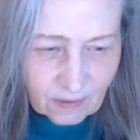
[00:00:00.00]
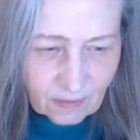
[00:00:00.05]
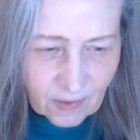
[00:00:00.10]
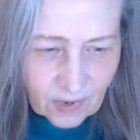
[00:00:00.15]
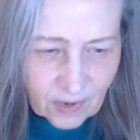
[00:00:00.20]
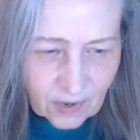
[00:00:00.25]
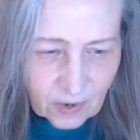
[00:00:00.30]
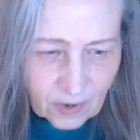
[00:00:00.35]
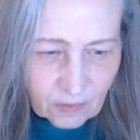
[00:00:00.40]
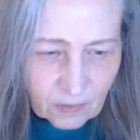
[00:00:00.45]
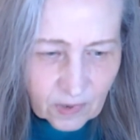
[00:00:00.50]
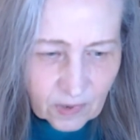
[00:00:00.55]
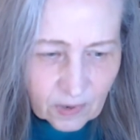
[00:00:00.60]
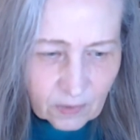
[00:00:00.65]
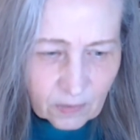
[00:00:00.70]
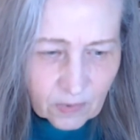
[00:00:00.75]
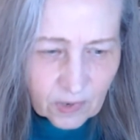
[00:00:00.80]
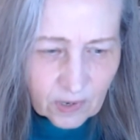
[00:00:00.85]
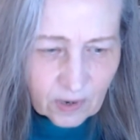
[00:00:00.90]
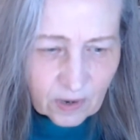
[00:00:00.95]

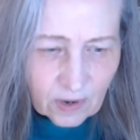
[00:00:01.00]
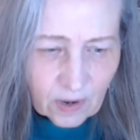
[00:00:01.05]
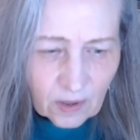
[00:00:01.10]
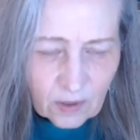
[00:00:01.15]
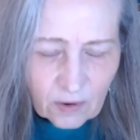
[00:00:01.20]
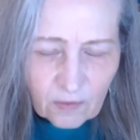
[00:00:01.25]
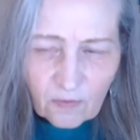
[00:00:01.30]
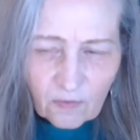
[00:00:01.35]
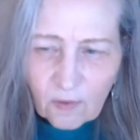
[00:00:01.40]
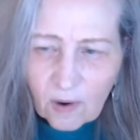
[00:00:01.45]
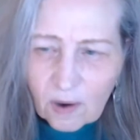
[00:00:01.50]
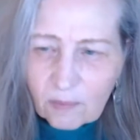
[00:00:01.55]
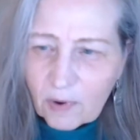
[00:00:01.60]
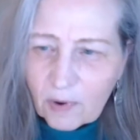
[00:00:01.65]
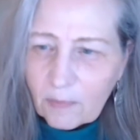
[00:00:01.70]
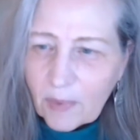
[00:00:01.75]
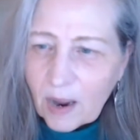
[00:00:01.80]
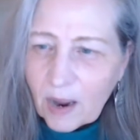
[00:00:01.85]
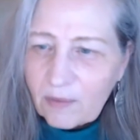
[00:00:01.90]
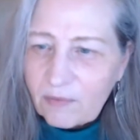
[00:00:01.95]
It was another form
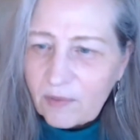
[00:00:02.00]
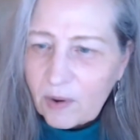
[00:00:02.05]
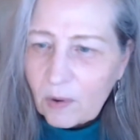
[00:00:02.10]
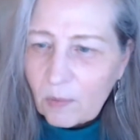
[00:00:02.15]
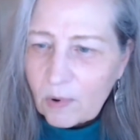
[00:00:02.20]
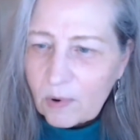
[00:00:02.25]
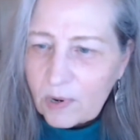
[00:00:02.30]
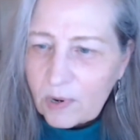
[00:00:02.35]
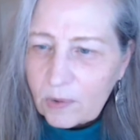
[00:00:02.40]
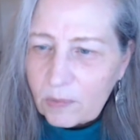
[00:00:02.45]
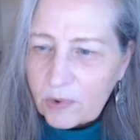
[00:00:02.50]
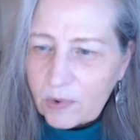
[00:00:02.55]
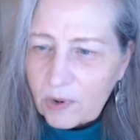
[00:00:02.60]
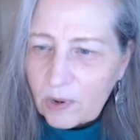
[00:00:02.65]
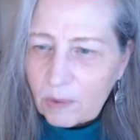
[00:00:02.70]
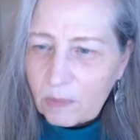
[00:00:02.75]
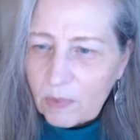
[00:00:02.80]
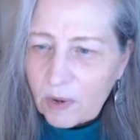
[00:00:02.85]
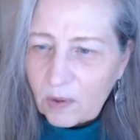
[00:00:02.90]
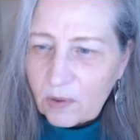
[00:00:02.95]
of Mafia Wars. It was
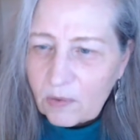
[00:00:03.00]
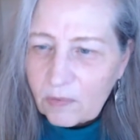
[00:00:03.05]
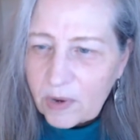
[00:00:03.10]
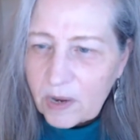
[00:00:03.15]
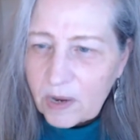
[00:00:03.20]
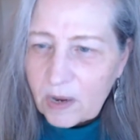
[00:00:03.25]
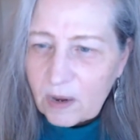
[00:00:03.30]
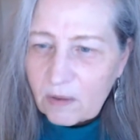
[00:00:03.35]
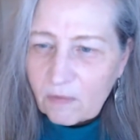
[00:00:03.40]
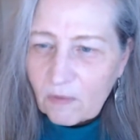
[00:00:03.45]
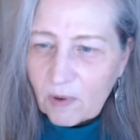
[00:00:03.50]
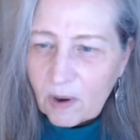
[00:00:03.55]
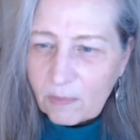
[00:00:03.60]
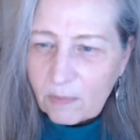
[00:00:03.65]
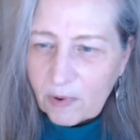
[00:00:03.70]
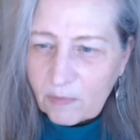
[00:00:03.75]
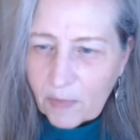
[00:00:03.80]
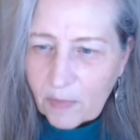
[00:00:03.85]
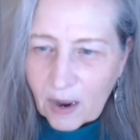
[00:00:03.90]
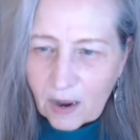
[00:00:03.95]
going to be a 3D
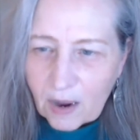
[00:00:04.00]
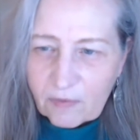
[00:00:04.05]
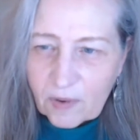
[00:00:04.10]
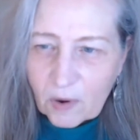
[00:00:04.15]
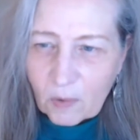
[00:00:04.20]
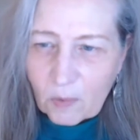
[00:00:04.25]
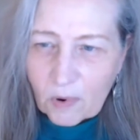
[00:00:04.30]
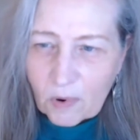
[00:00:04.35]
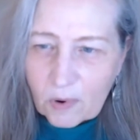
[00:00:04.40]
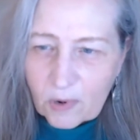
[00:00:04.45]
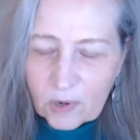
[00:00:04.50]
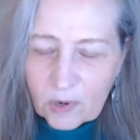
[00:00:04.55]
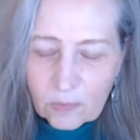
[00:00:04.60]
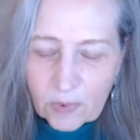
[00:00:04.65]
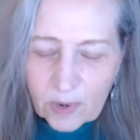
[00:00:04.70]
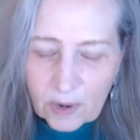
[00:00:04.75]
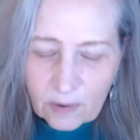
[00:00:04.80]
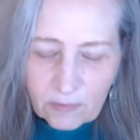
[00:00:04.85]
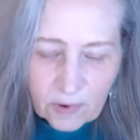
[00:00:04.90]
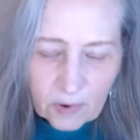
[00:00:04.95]
form of Mafia Wars or
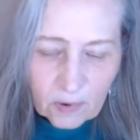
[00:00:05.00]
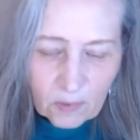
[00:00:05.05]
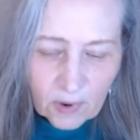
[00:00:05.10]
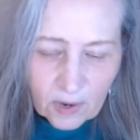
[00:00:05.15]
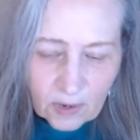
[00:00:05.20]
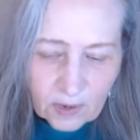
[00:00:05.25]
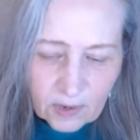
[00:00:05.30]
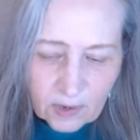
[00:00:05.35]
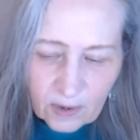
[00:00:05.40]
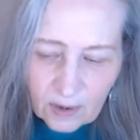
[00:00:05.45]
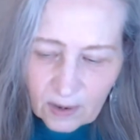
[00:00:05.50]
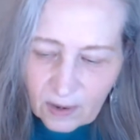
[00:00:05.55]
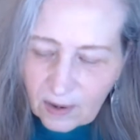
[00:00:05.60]
whatever it was.